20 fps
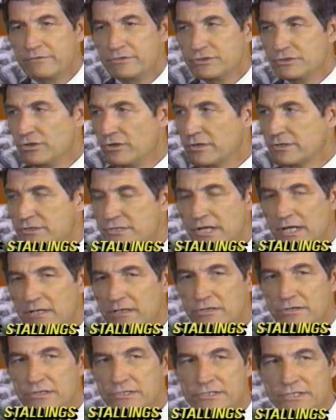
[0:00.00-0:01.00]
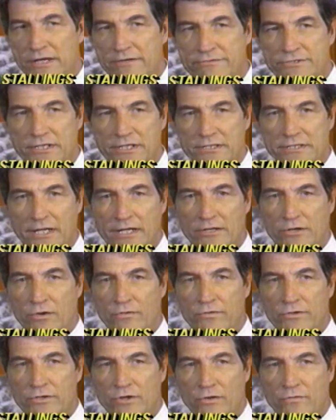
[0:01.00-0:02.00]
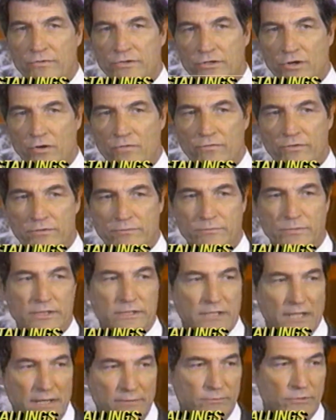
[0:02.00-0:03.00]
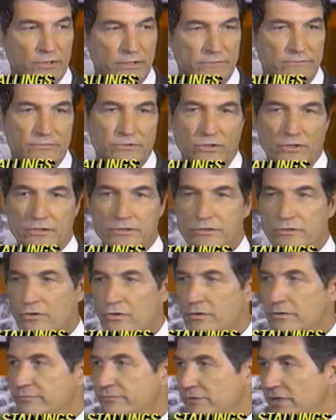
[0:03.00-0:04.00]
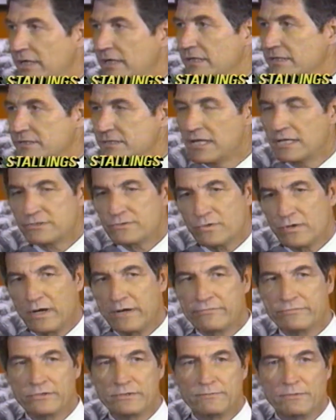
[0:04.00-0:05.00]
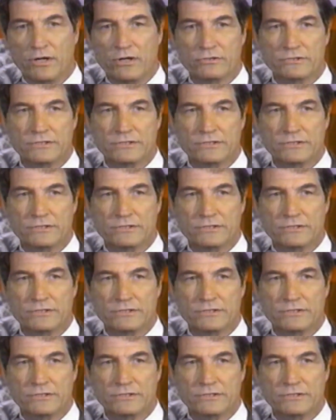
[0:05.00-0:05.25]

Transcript: enjoyed St. Louis. I've said that over and over and over, but I'm looking forward to going to Phoenix. That's where our football